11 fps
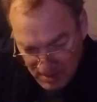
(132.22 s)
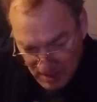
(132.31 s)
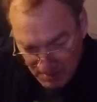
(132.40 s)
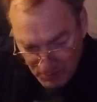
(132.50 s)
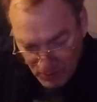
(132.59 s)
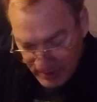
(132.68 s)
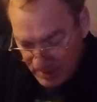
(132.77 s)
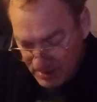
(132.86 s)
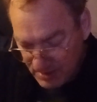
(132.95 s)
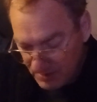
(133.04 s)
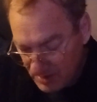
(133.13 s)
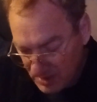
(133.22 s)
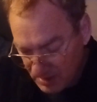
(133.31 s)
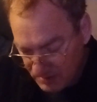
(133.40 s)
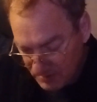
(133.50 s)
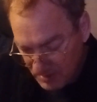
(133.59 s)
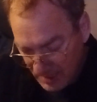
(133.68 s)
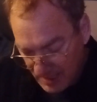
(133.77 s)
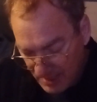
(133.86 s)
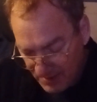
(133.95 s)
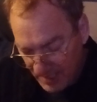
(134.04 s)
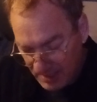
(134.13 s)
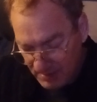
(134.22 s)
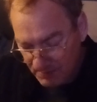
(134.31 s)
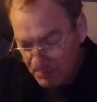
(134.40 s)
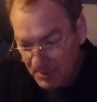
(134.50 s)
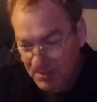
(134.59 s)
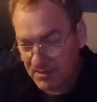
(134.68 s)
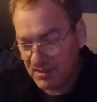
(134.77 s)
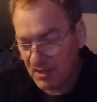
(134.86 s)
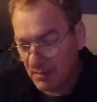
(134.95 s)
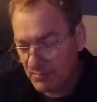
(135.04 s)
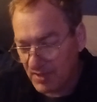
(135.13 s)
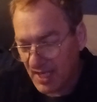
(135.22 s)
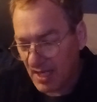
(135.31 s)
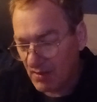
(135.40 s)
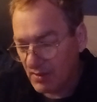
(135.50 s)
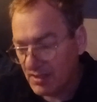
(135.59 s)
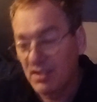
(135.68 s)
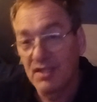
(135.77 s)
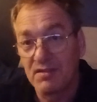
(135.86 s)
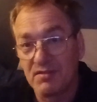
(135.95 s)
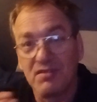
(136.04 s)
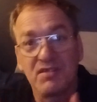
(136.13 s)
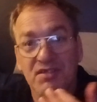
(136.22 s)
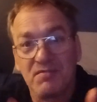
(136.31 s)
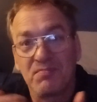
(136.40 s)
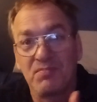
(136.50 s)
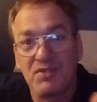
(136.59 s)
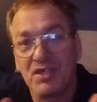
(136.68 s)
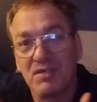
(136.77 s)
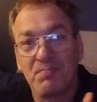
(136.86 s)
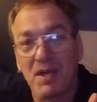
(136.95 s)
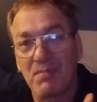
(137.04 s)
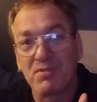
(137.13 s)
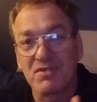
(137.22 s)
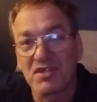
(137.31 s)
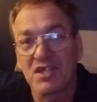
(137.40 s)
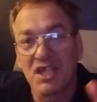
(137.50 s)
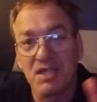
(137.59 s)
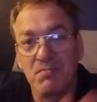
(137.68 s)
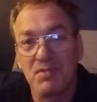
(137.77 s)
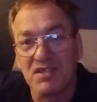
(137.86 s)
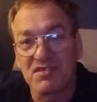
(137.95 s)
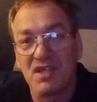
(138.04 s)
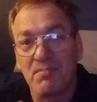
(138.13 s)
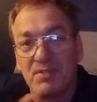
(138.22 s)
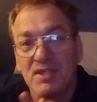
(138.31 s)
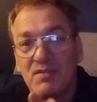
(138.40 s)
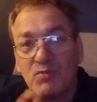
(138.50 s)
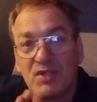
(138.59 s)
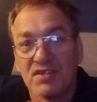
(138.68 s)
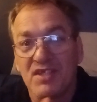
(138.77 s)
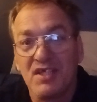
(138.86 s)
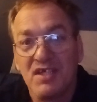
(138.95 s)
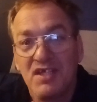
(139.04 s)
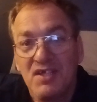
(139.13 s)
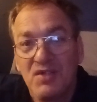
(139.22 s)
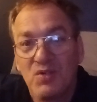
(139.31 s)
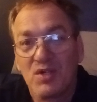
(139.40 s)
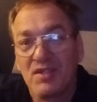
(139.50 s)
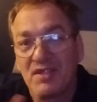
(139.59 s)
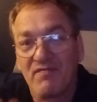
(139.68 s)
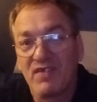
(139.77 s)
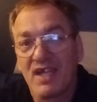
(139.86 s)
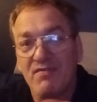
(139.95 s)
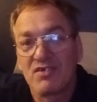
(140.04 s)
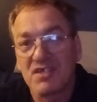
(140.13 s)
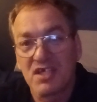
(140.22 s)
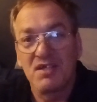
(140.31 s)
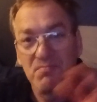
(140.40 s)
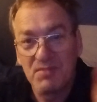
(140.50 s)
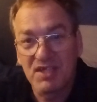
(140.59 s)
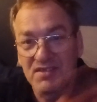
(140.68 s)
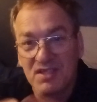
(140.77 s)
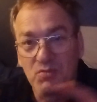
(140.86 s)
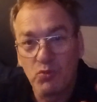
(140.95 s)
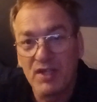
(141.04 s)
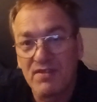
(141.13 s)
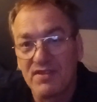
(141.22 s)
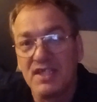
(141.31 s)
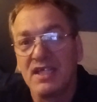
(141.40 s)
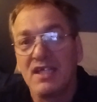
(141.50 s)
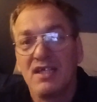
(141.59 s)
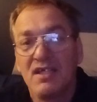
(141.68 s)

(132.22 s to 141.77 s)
I'm going to, I got that mixed up now, and the pepper is going to get mixed up in with the flavor is going to mix in with the